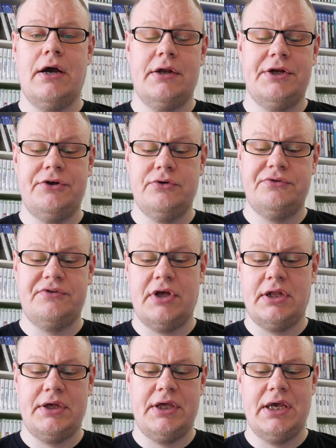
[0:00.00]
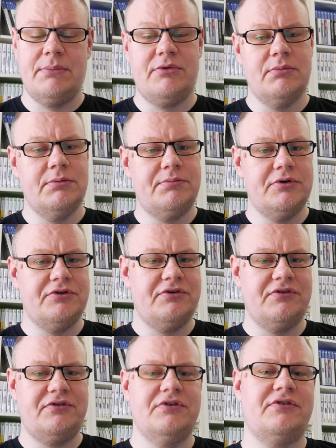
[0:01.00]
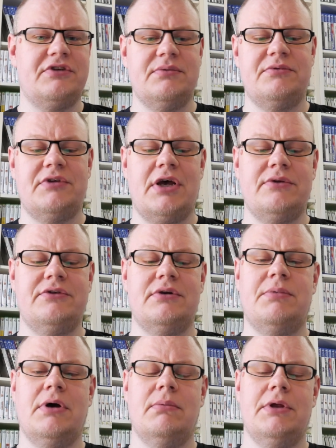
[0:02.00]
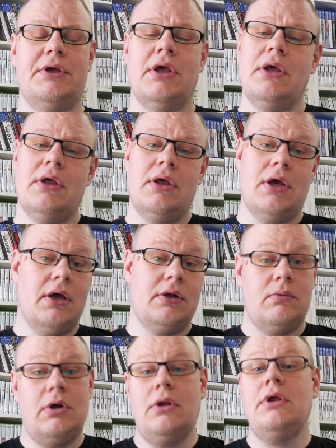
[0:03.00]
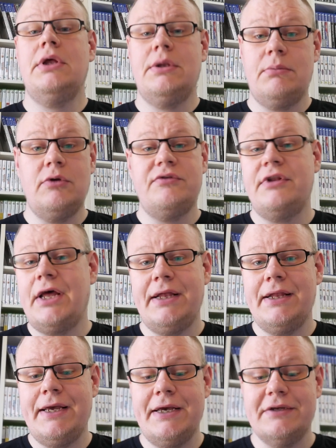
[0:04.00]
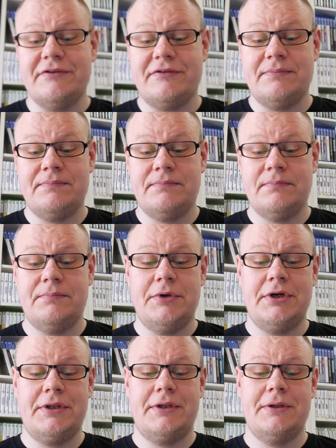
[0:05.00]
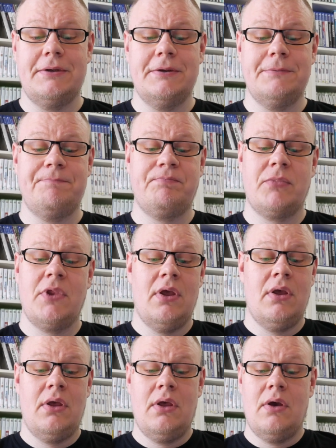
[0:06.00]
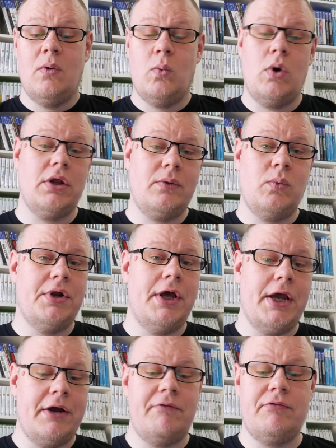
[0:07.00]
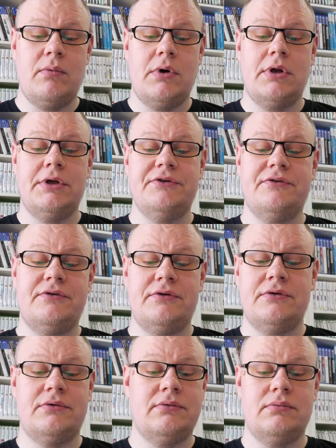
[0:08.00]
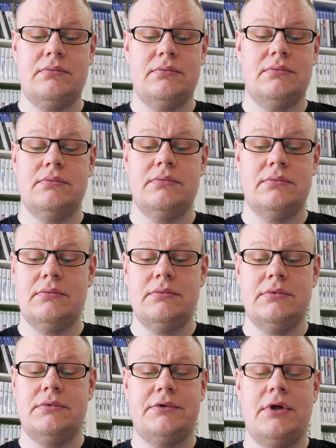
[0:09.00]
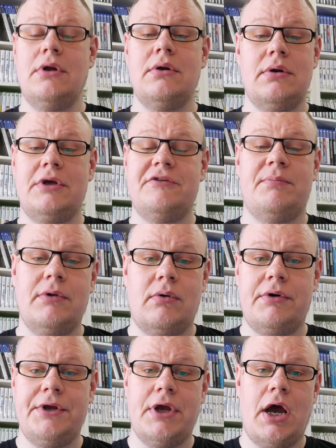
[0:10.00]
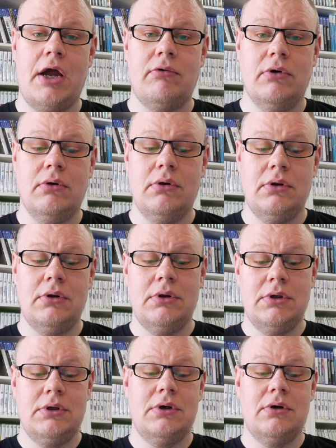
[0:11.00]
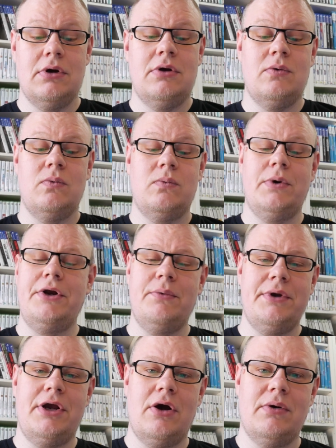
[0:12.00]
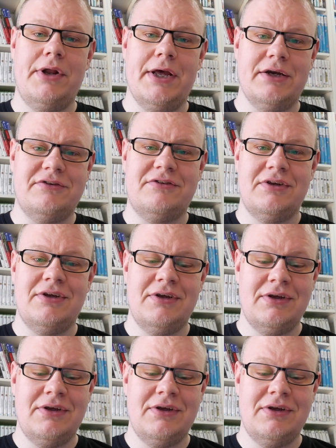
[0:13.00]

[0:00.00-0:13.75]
on the new Zelda game to be pushing systems out to the public, and well, it most likely is. But what when everyone is done exploring Hyrule? Where do we go next?